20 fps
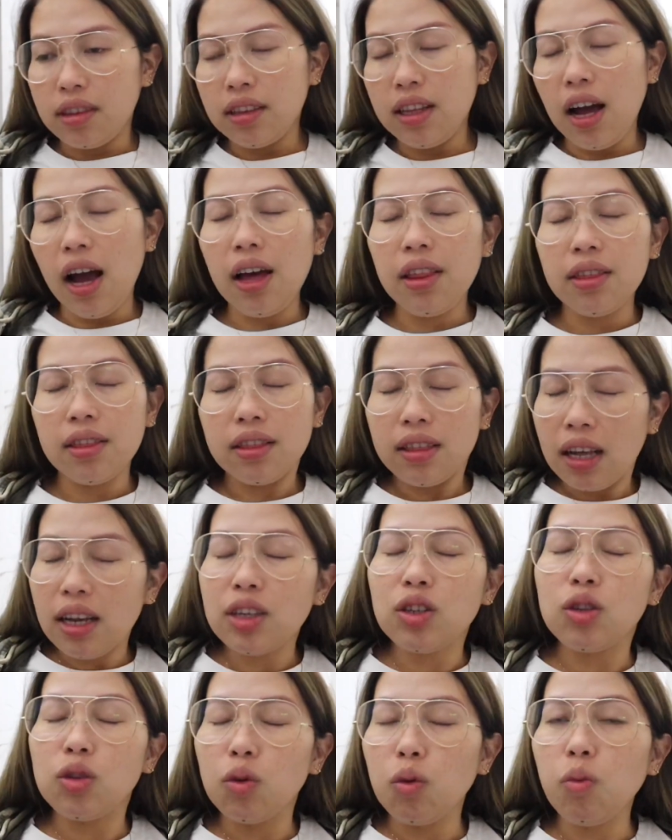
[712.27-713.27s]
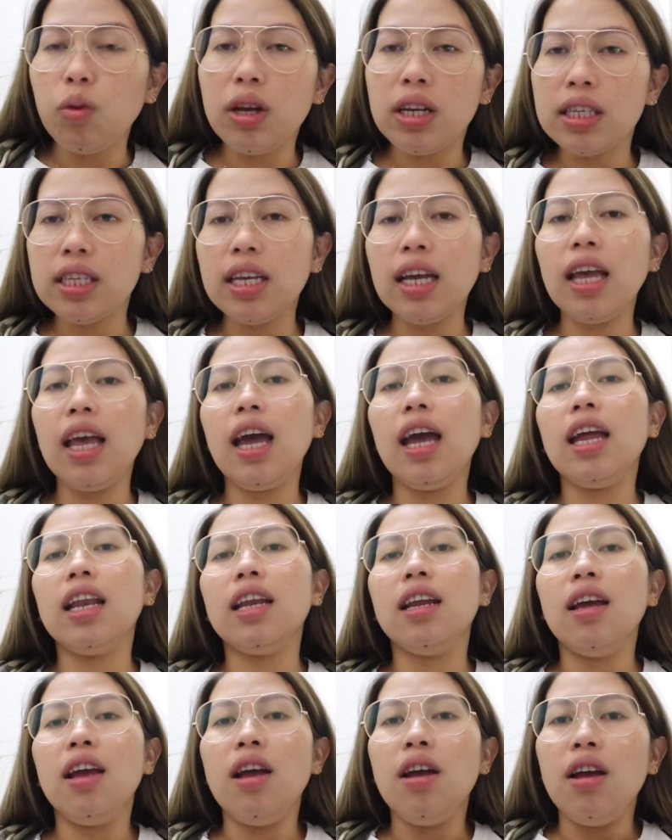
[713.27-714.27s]
the next two weeks
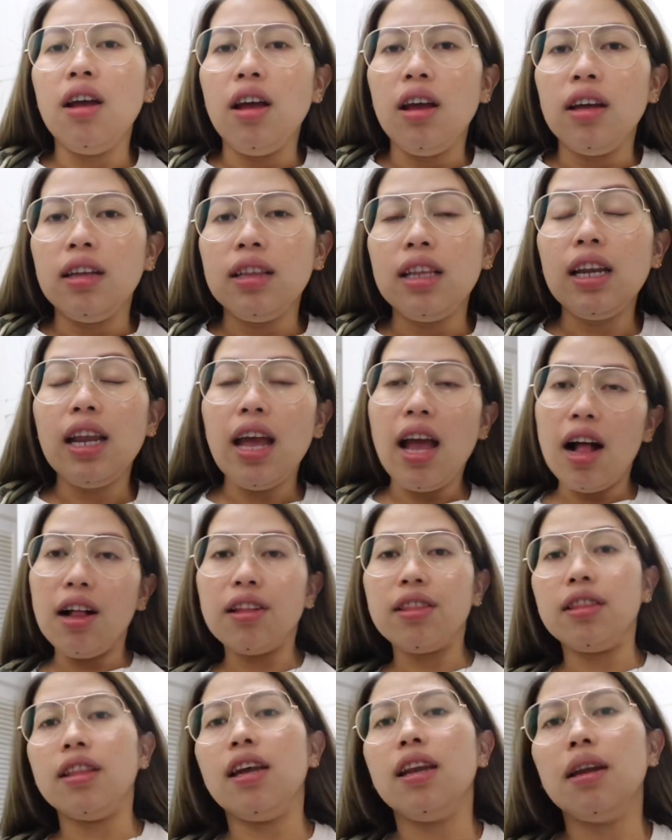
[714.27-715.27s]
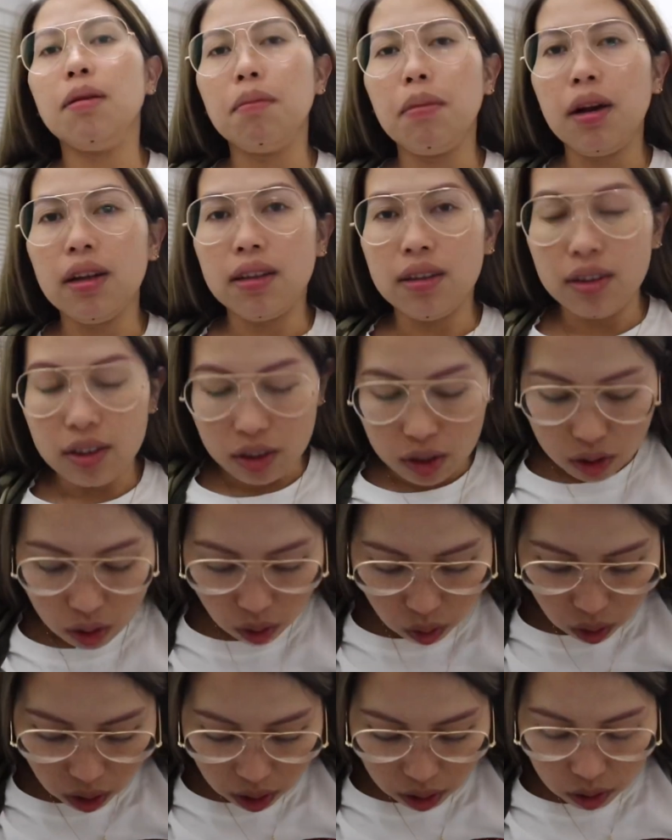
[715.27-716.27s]
again, telehealth na naman.
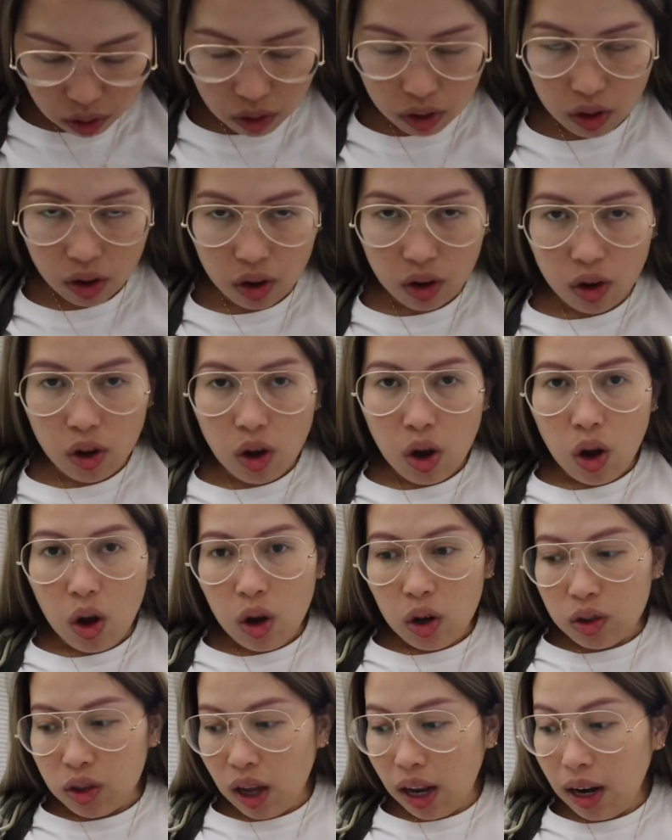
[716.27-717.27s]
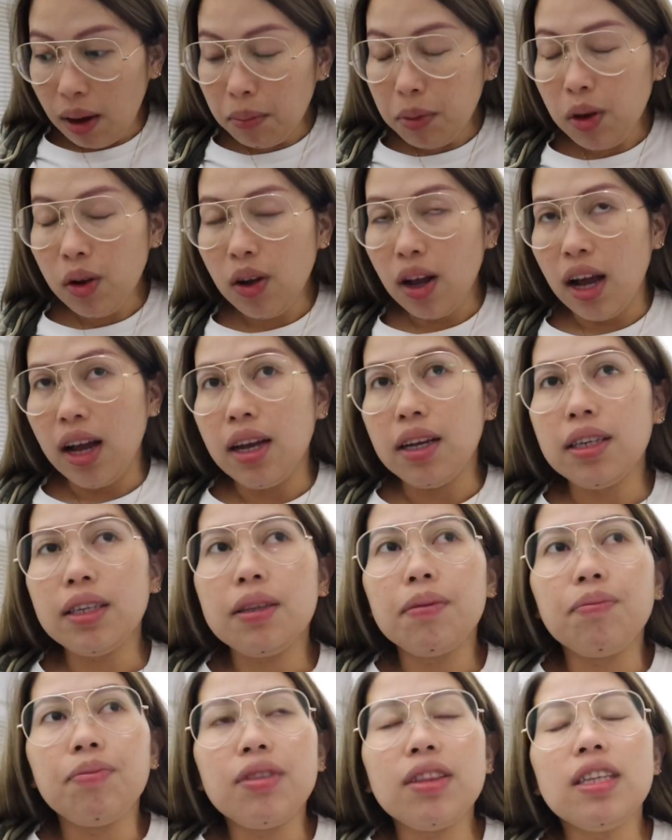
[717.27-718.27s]
So, ganun. So, alam niyo guys,
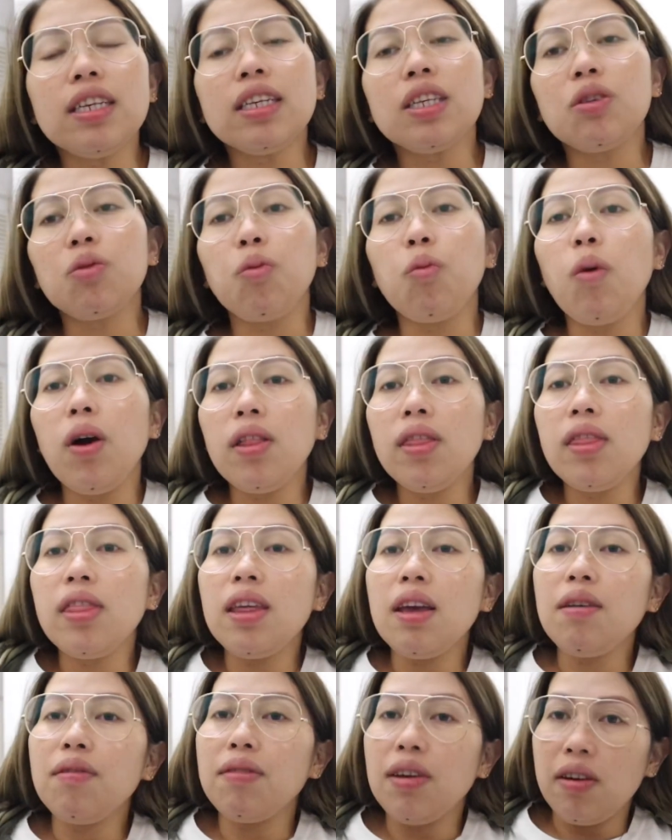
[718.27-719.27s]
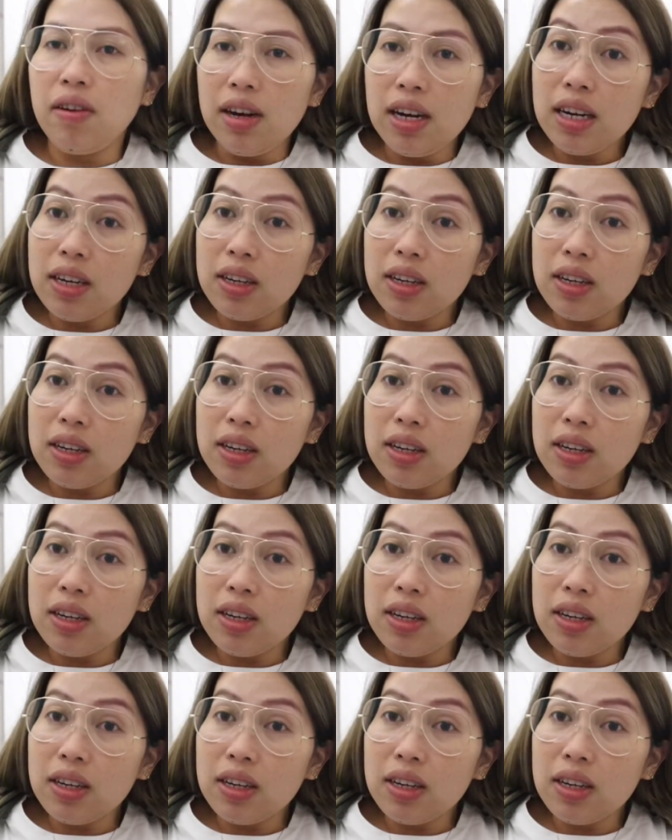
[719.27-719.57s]
this one thing very